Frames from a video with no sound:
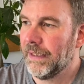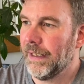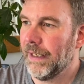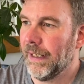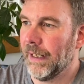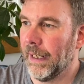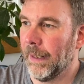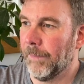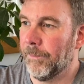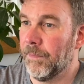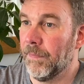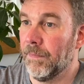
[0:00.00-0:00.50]

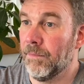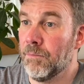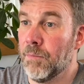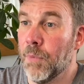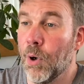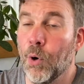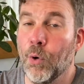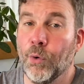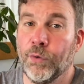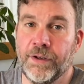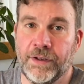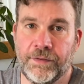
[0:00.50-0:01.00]
um,
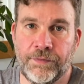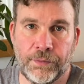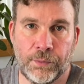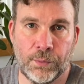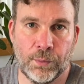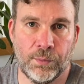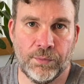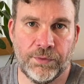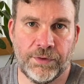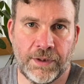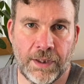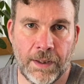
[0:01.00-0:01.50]
more
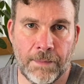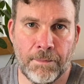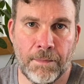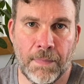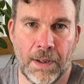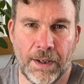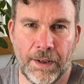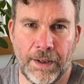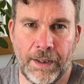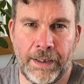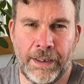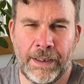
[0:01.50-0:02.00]
difficult to come
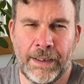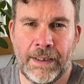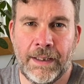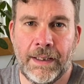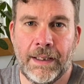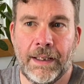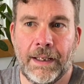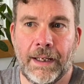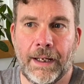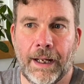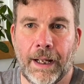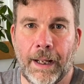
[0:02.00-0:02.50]
by
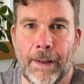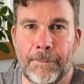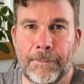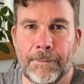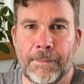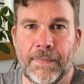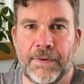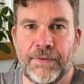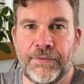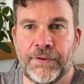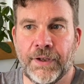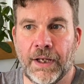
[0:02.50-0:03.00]

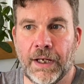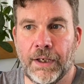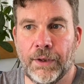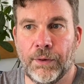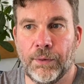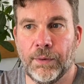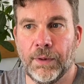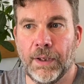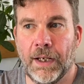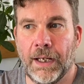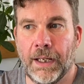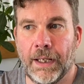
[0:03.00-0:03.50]
um,
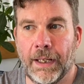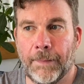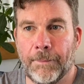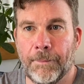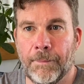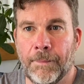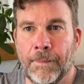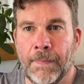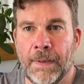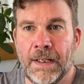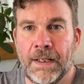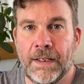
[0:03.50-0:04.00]
so
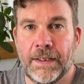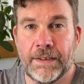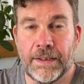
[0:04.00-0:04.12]
um,